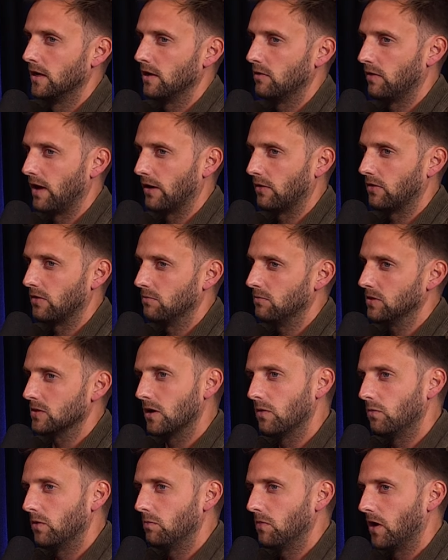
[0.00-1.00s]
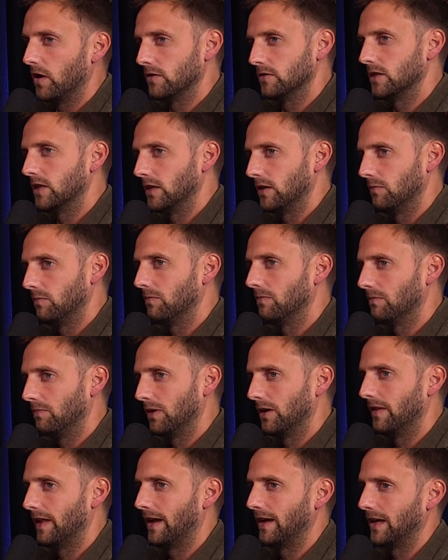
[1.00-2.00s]
It rattled them, so I wouldn't mind seeing a
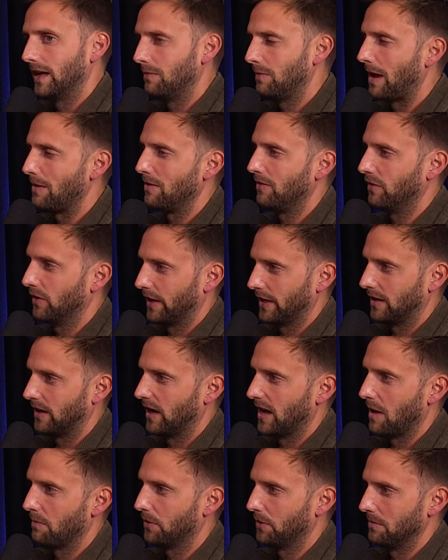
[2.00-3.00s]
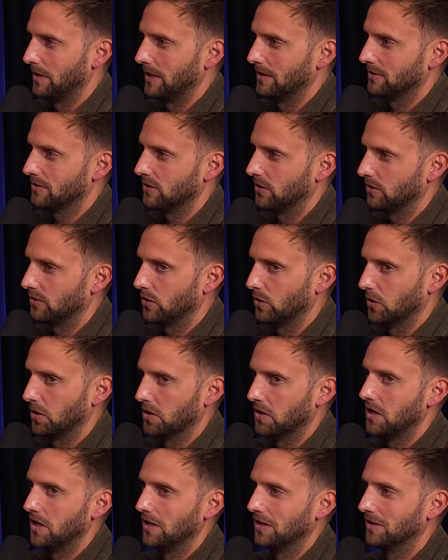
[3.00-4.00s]
bit of that again. Maybe for like a couple of minutes, not too long.